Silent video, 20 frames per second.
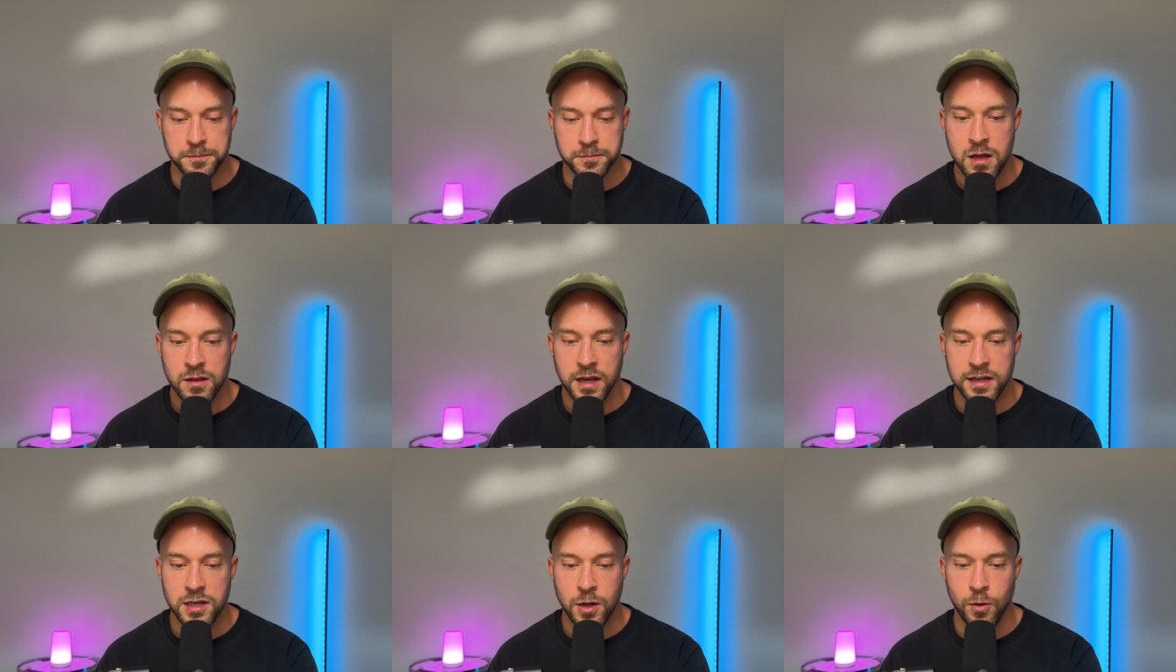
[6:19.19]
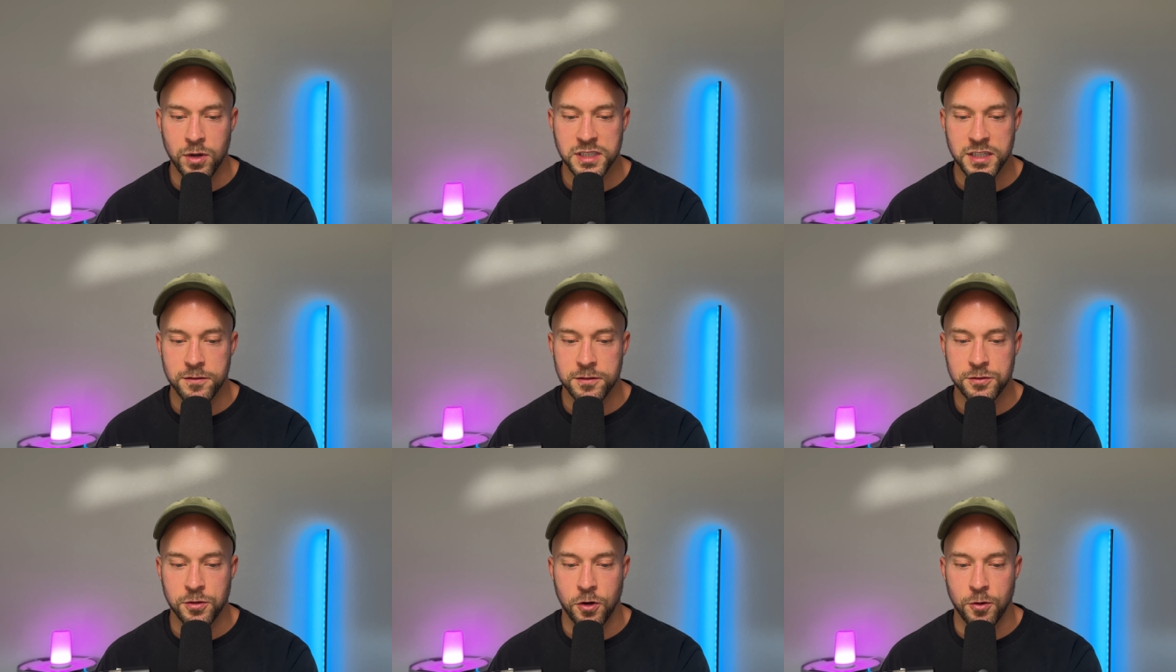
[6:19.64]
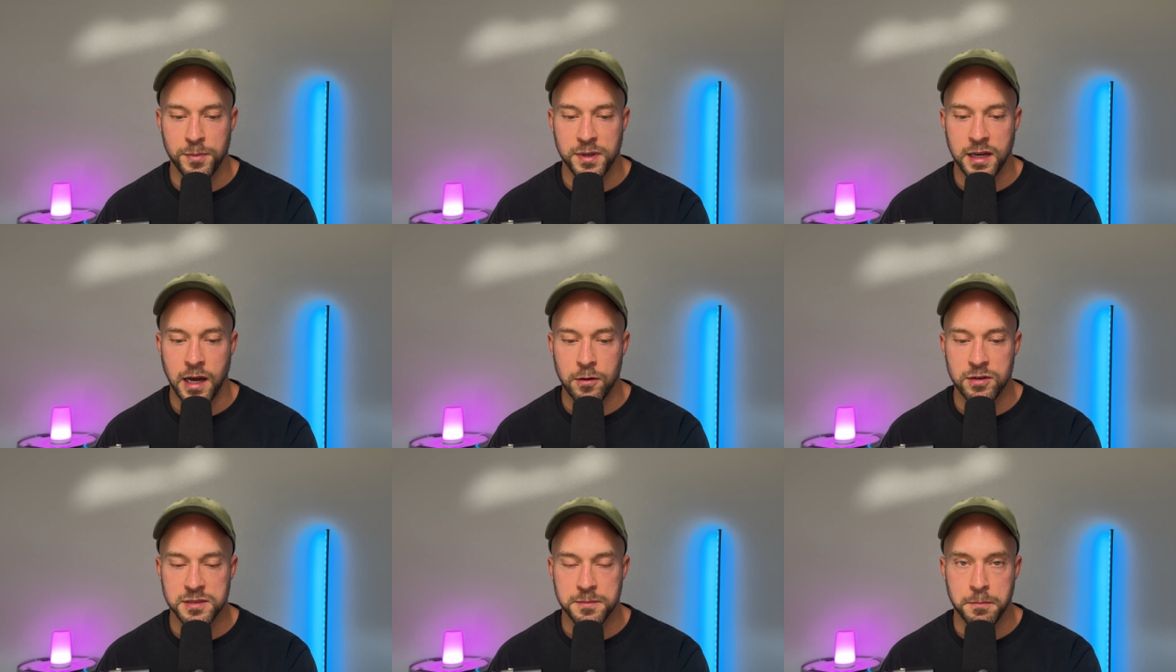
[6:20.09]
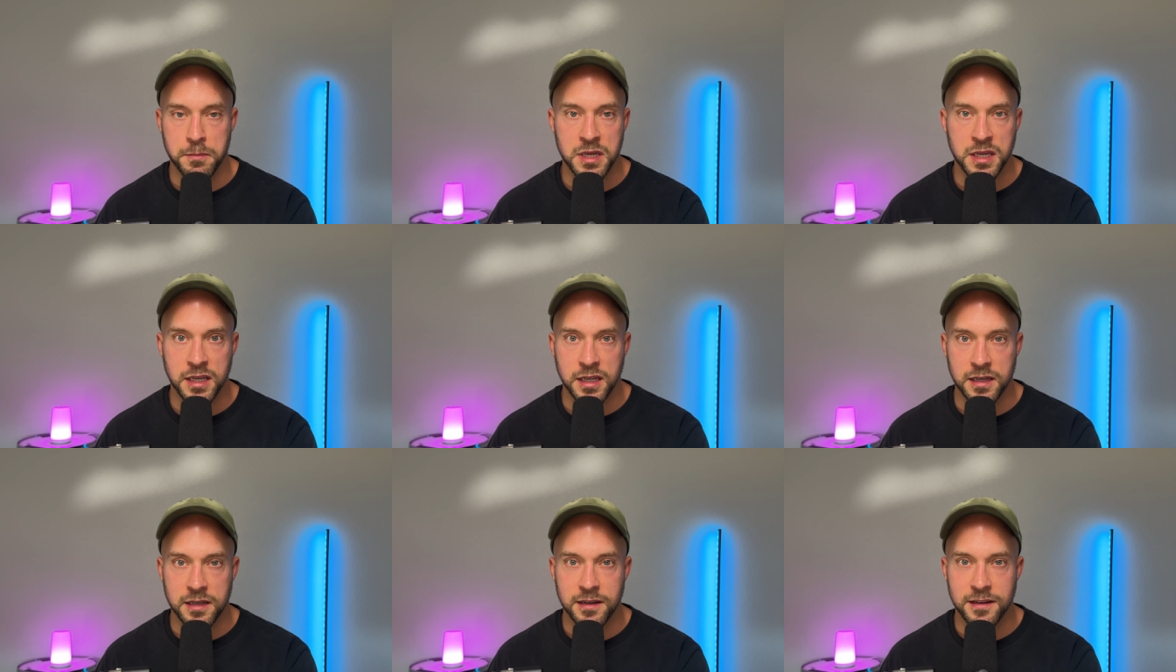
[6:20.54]
Like, no one's ever told me I was
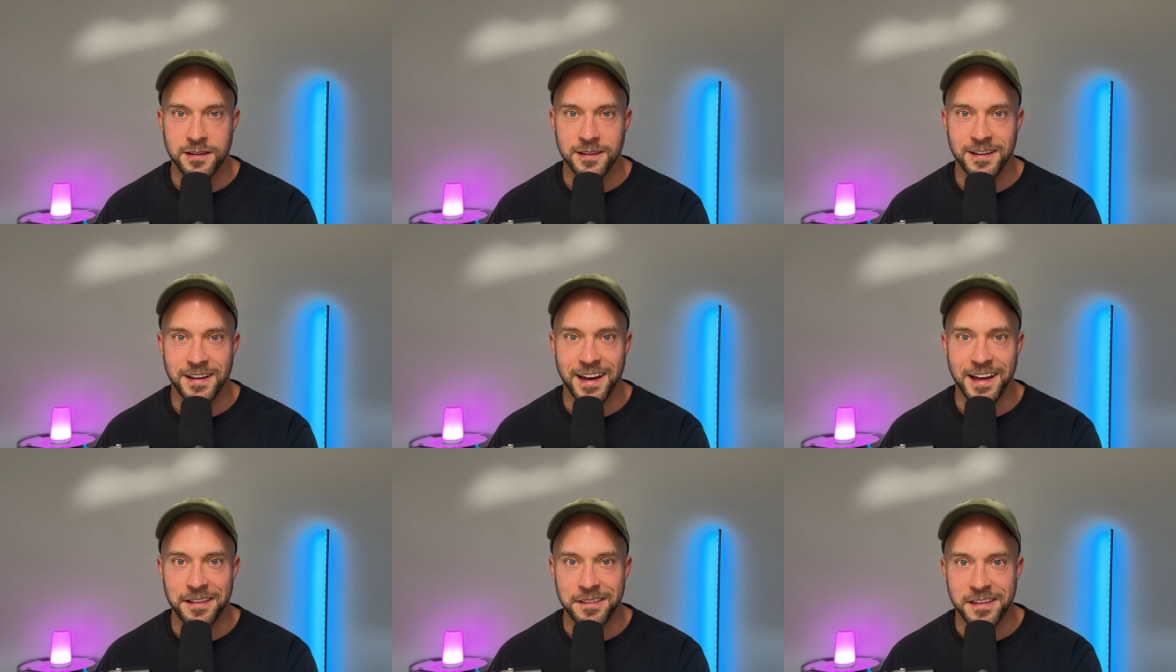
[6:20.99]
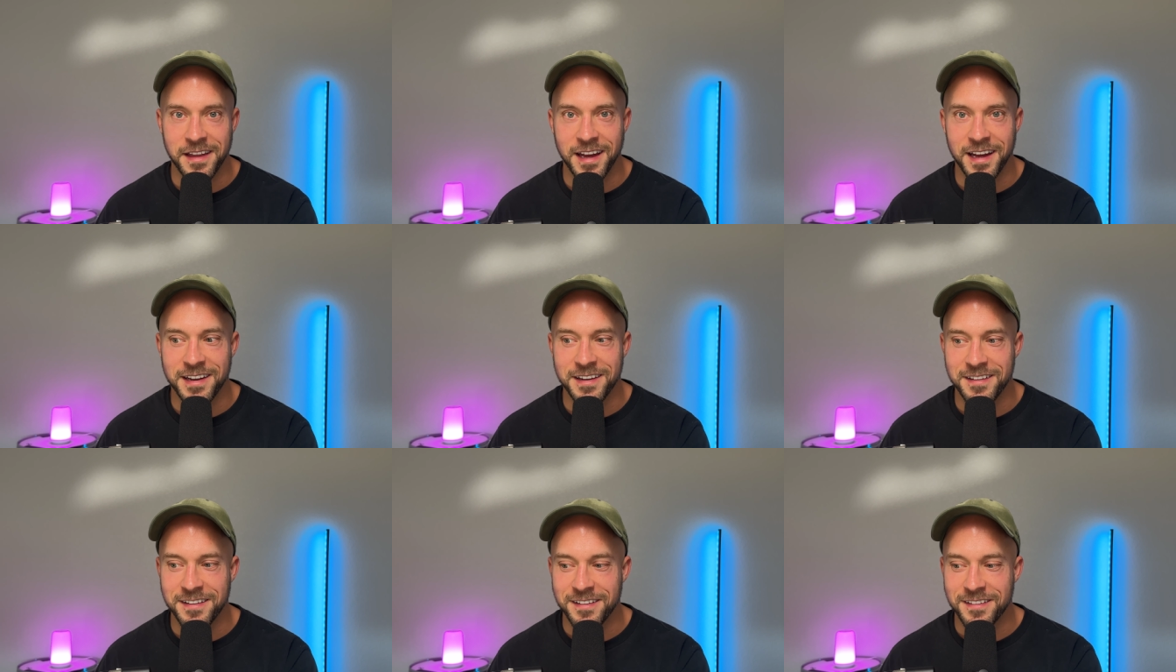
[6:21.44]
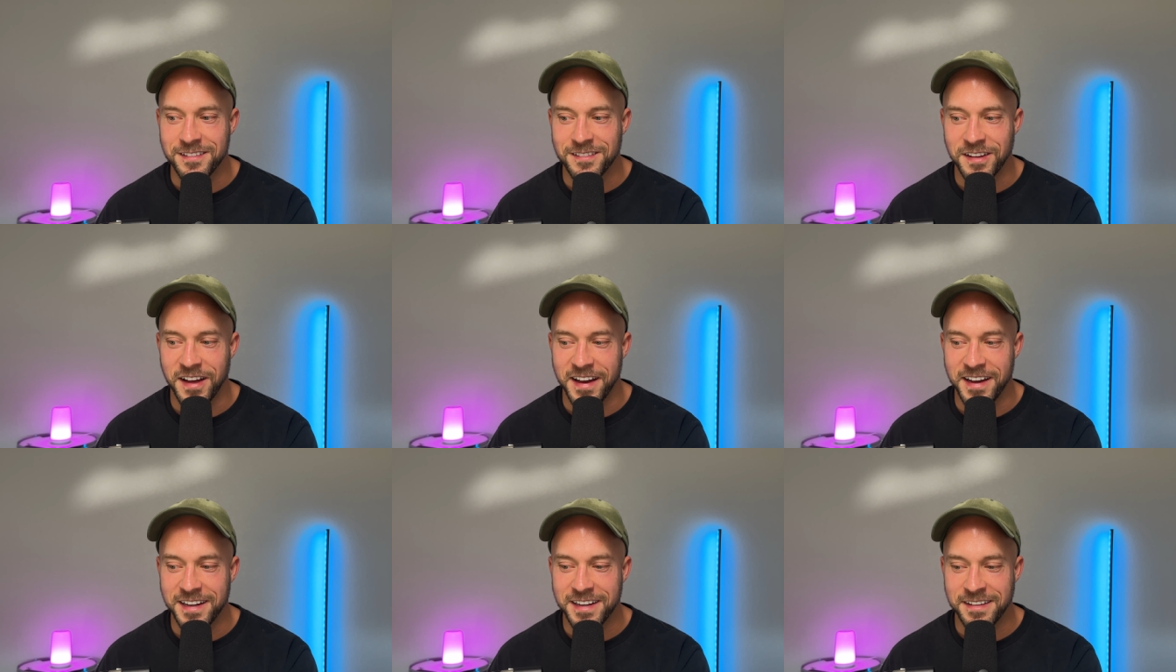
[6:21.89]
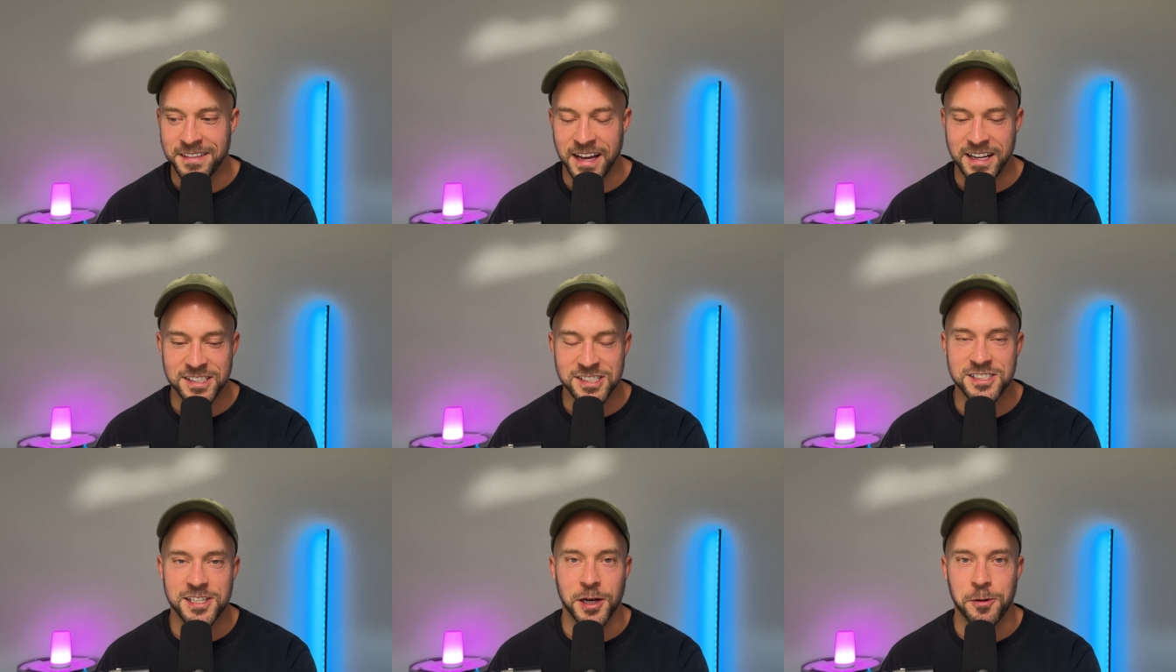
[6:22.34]
mean and then like
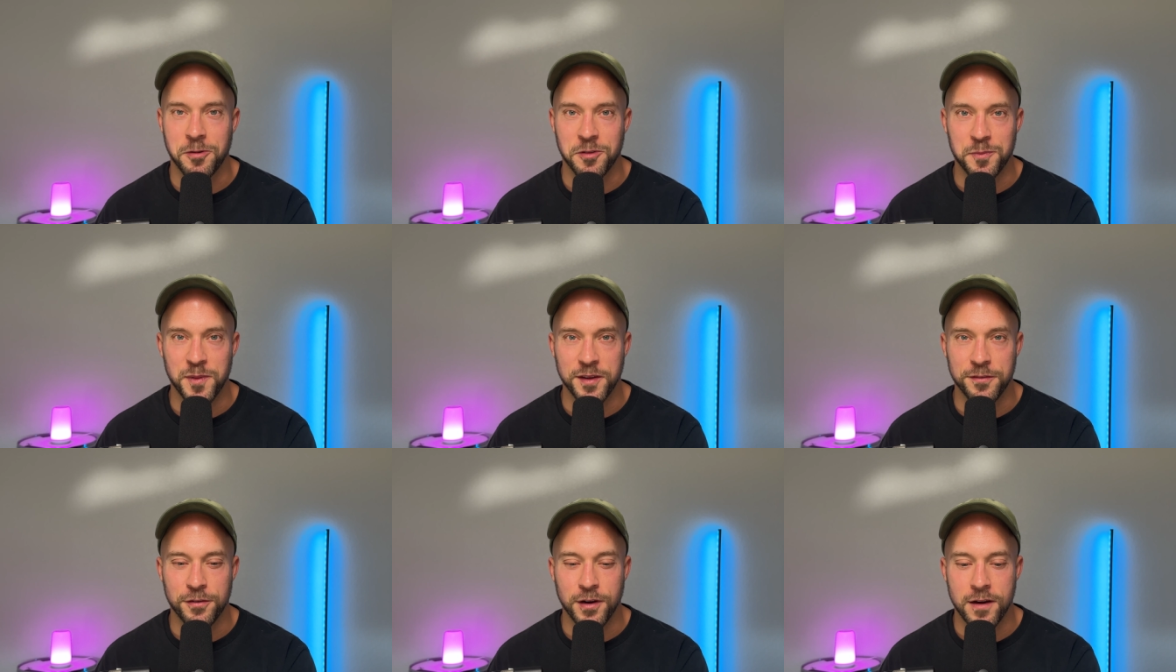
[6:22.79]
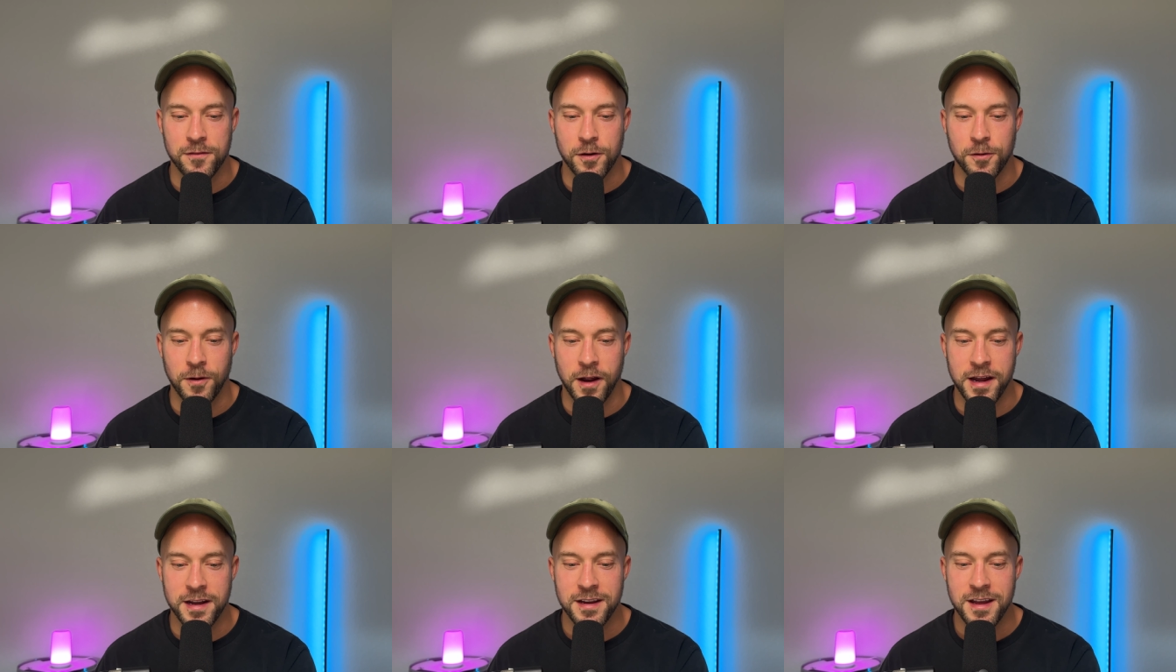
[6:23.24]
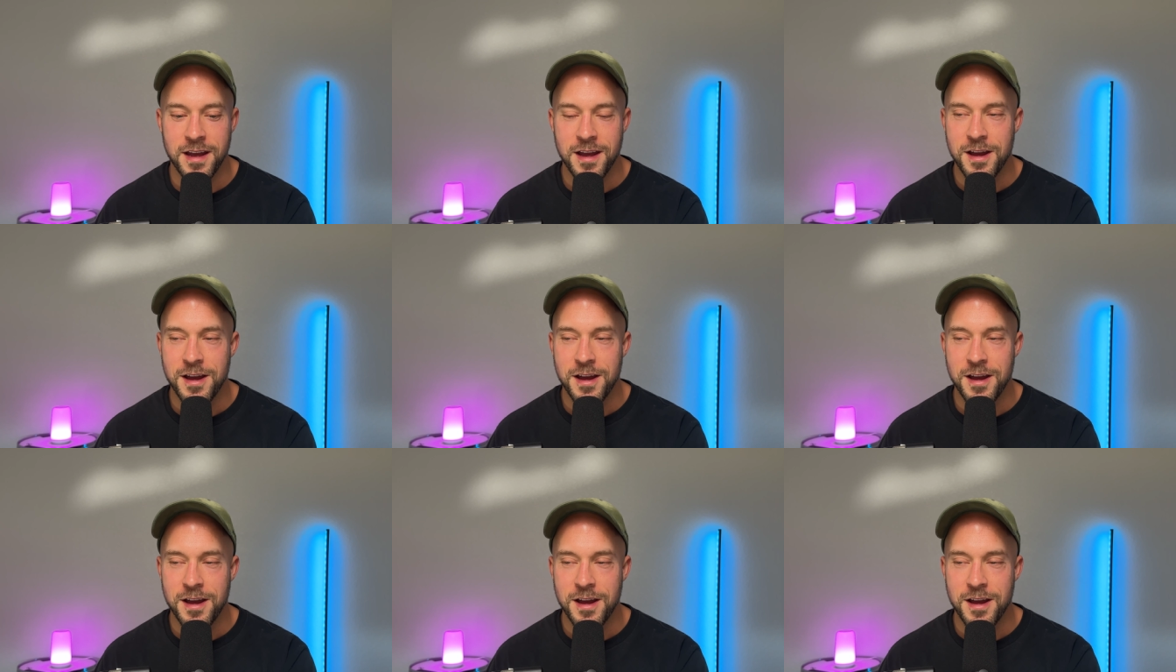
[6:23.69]
that stuck with me forever, right?